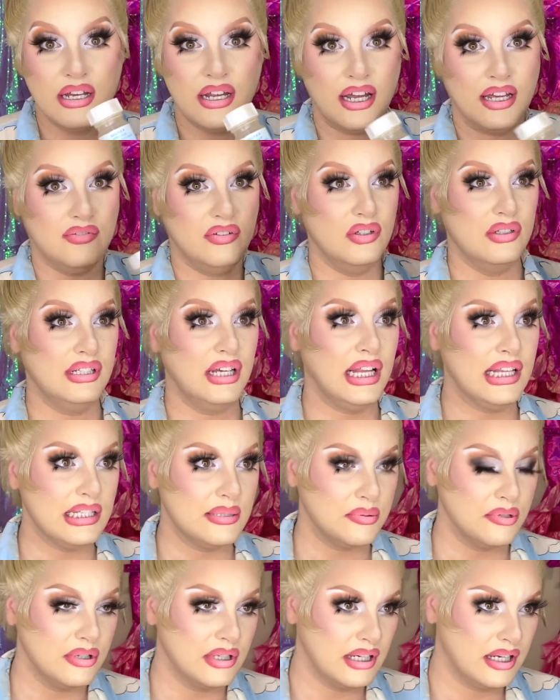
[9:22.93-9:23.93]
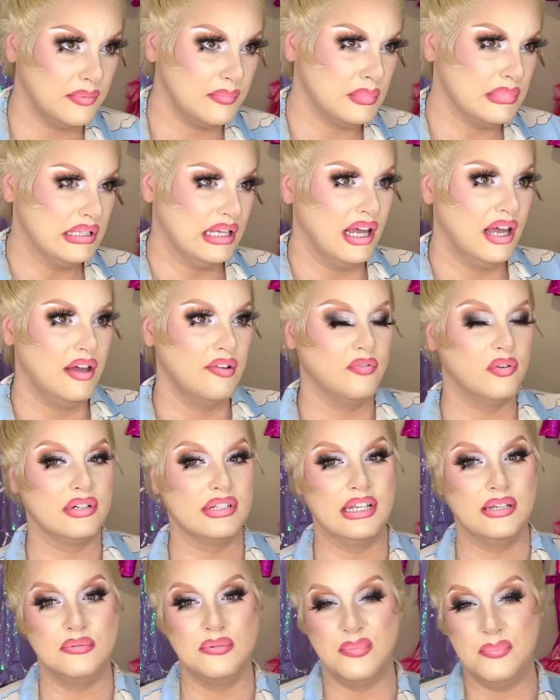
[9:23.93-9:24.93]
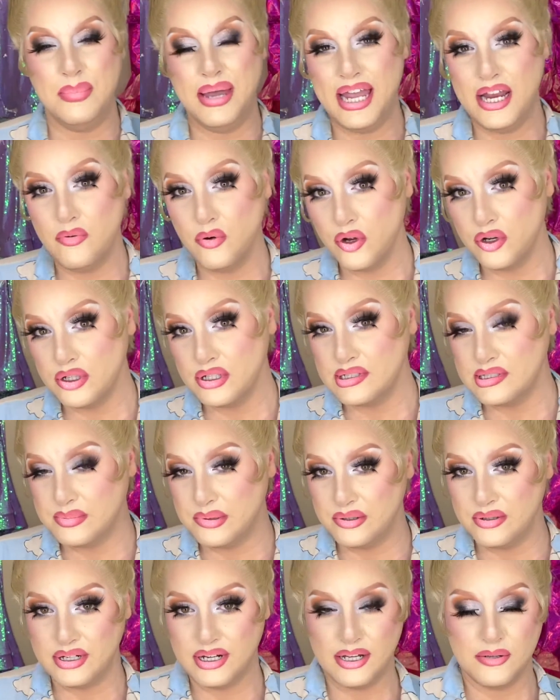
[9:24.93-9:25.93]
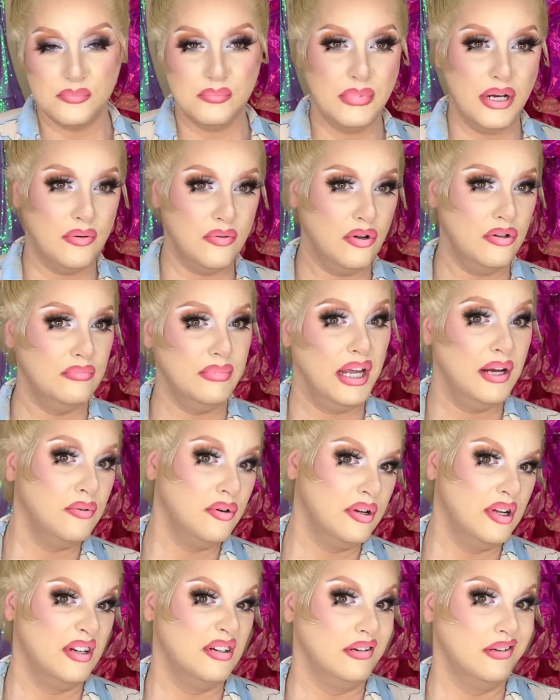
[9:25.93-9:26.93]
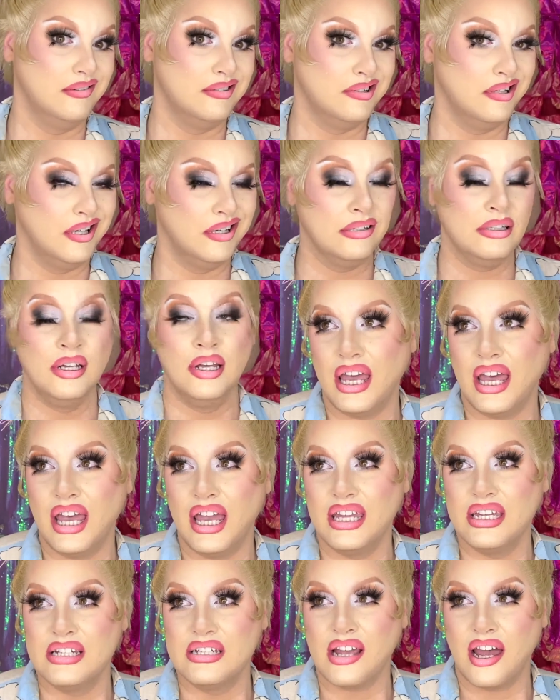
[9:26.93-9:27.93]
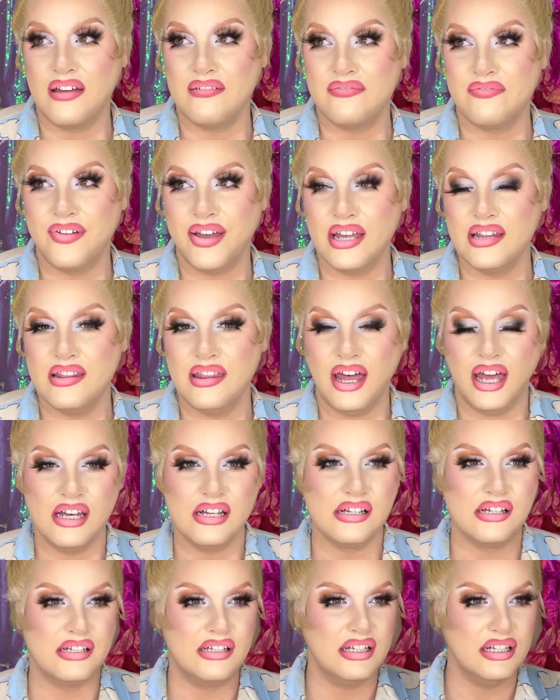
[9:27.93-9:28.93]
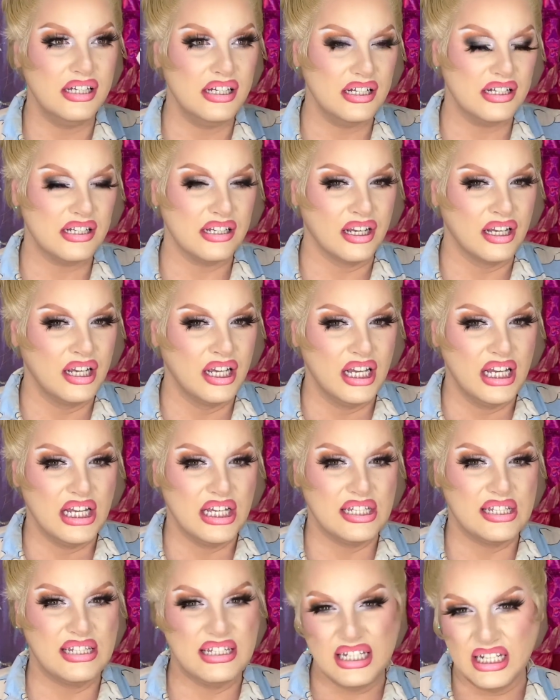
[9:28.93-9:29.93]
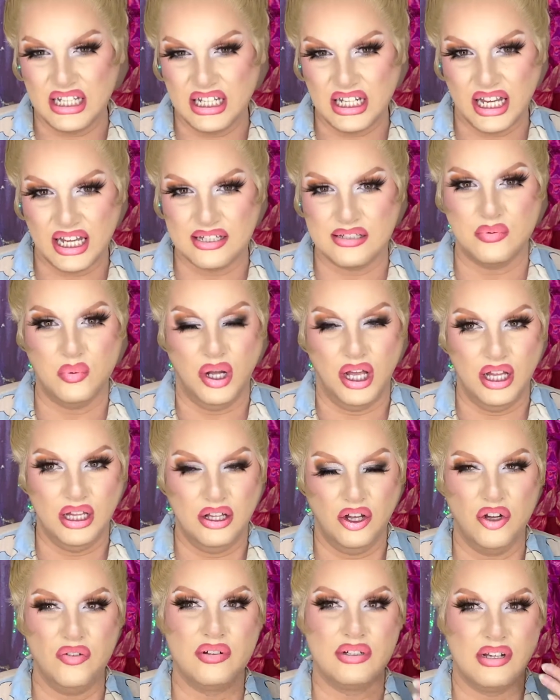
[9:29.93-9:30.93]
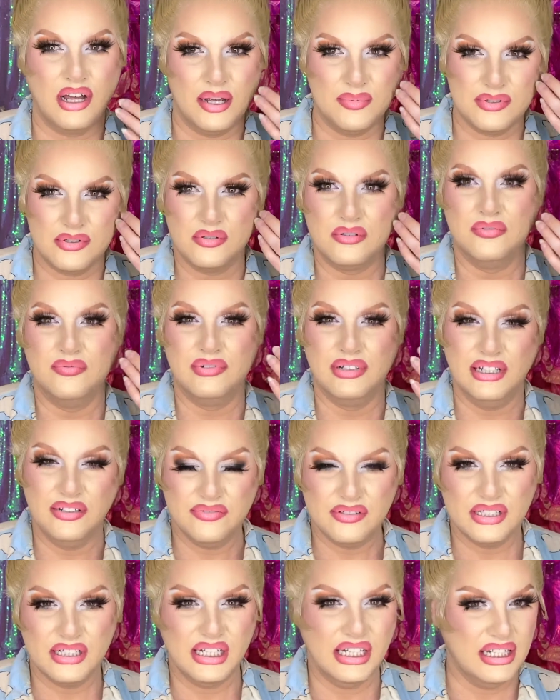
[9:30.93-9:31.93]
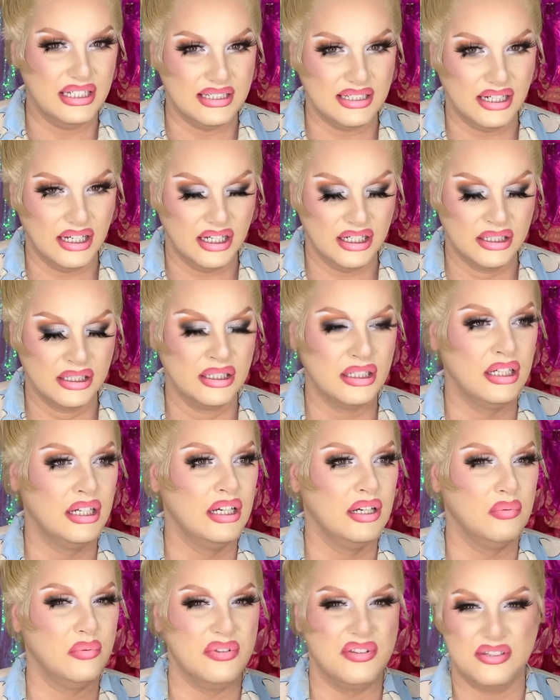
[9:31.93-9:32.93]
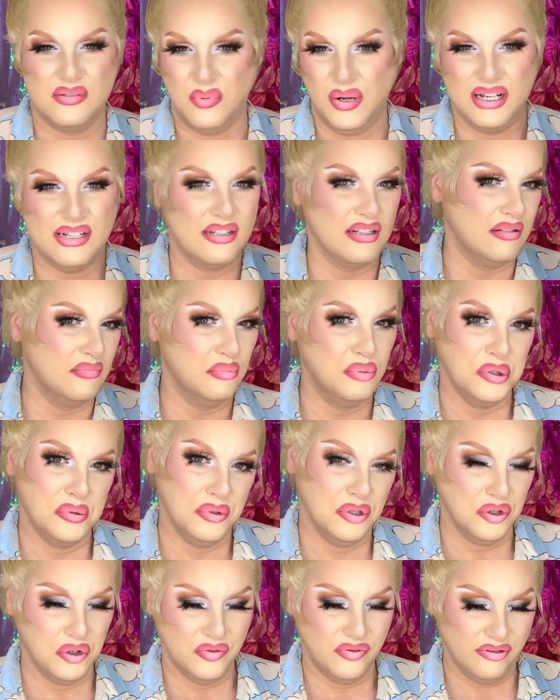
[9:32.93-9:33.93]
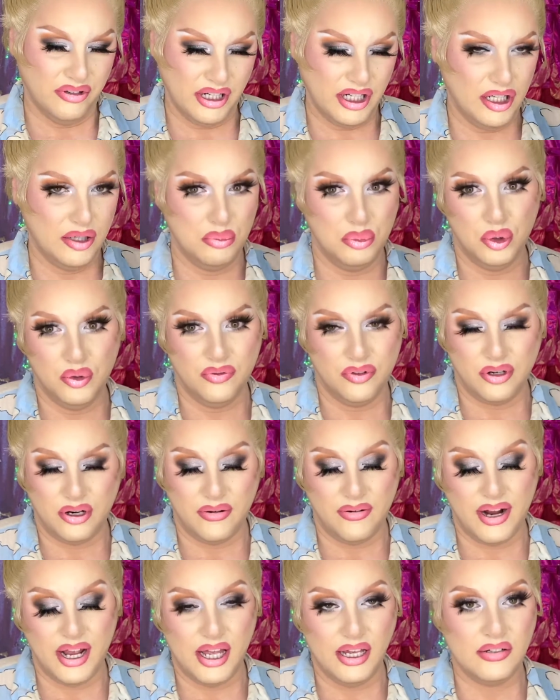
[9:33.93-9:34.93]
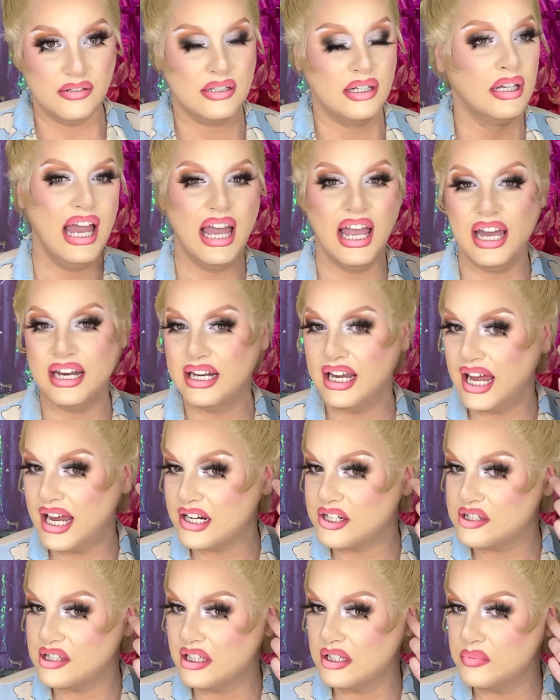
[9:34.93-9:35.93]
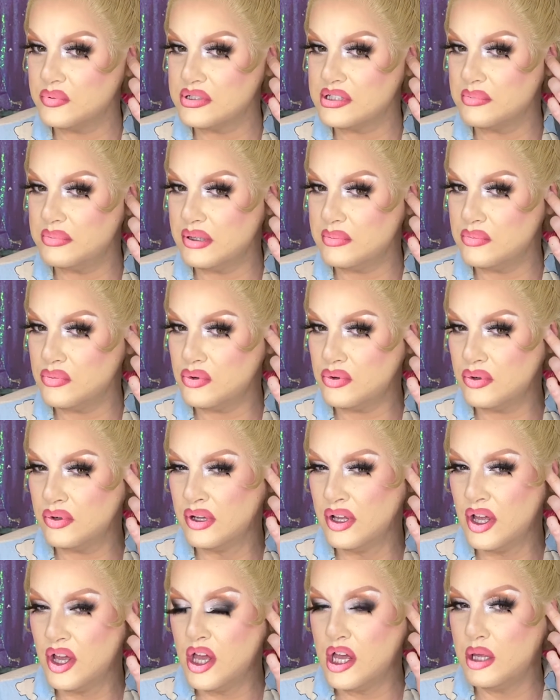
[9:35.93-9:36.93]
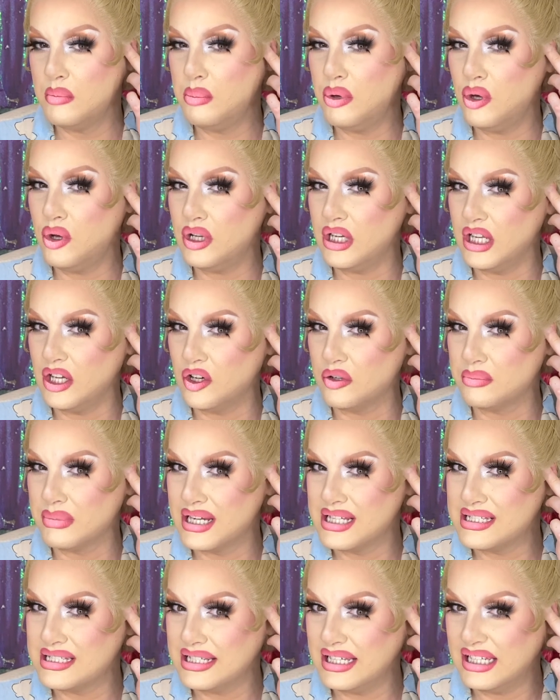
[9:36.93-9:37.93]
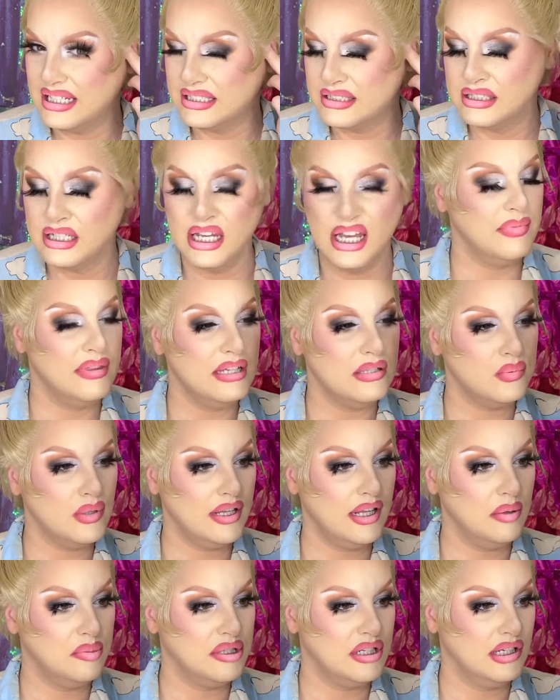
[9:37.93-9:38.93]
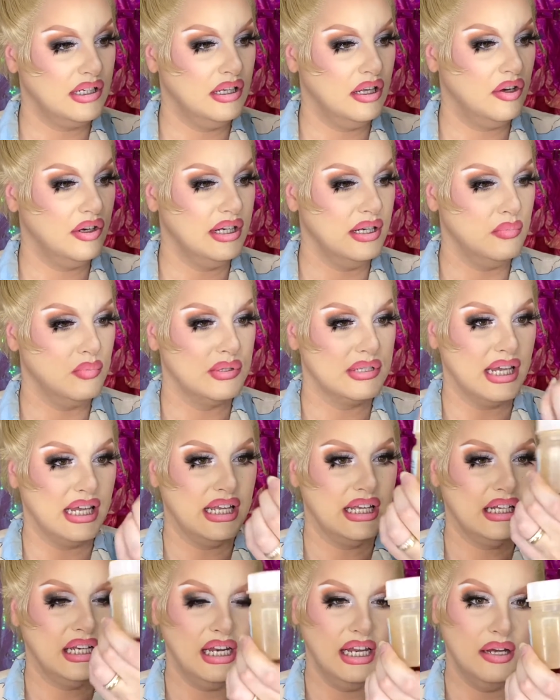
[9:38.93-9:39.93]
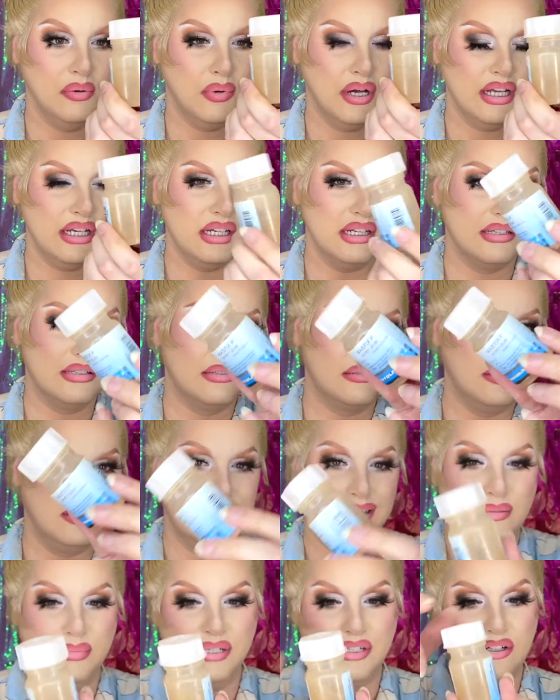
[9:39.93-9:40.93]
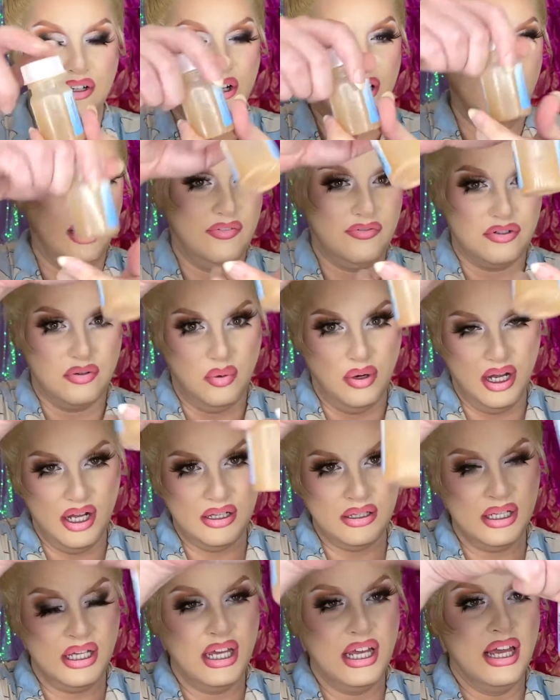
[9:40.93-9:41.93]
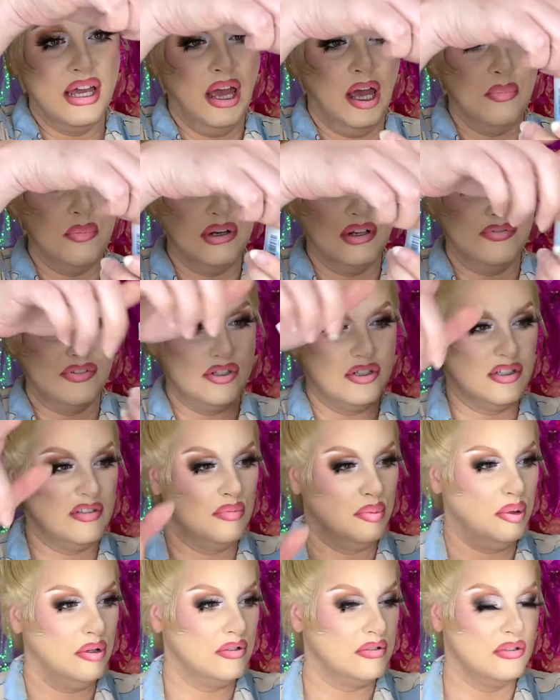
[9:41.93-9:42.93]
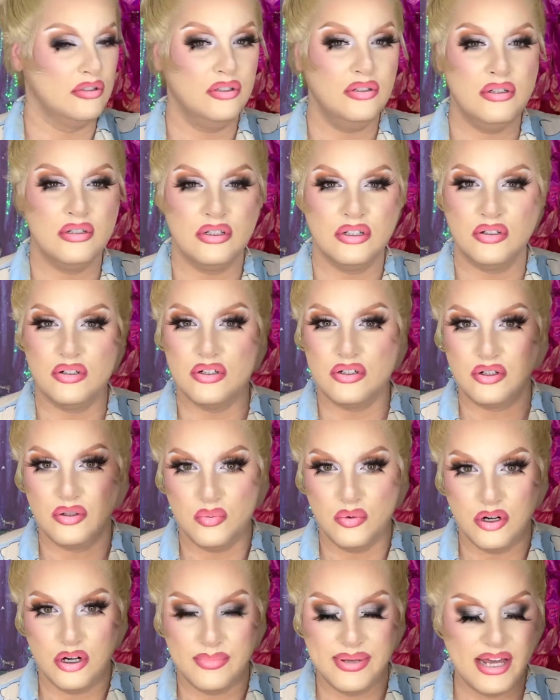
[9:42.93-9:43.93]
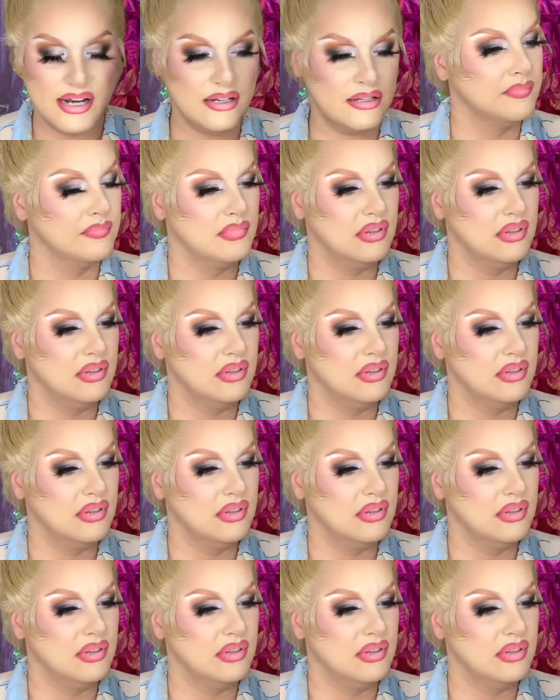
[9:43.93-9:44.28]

I've used other spirit gums, for example, Mayron spirit gum, Mayron, I don't know how to say it. And I found that didn't stick as well. Over time, it sort of lifted easier with sweat and maneuvering and moving around. And it actually was a bit more burny on my skin. This one I particularly got was a clear one. It gets a bit dirty after a while, but if it's just personal use, don't worry about it.